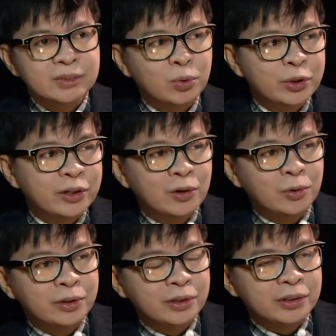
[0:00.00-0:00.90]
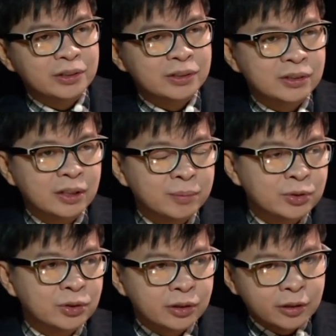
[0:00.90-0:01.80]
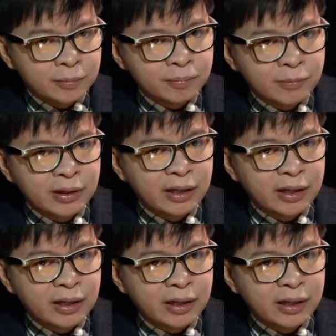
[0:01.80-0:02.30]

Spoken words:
the word cloning is some sort of